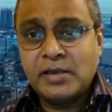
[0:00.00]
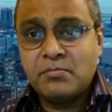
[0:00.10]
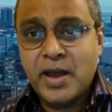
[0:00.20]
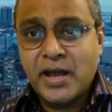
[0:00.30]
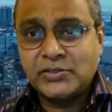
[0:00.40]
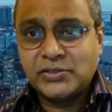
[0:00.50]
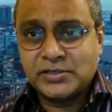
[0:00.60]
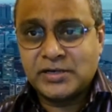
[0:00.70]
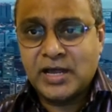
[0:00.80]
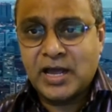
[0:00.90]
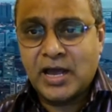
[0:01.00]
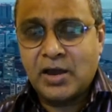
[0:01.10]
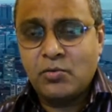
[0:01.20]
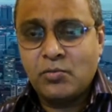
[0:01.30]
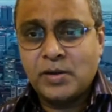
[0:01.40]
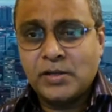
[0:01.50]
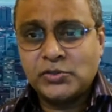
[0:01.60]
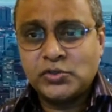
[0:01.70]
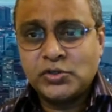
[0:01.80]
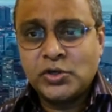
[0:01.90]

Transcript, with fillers: imagine how much